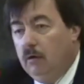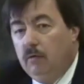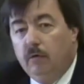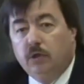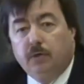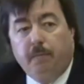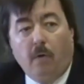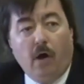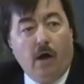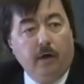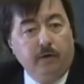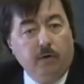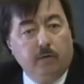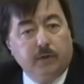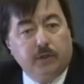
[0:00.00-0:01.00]

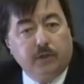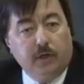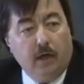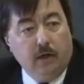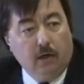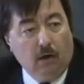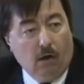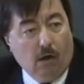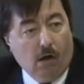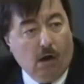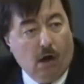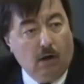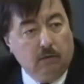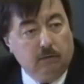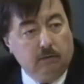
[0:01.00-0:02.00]
respond to his
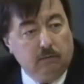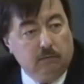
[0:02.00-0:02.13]
son-in-law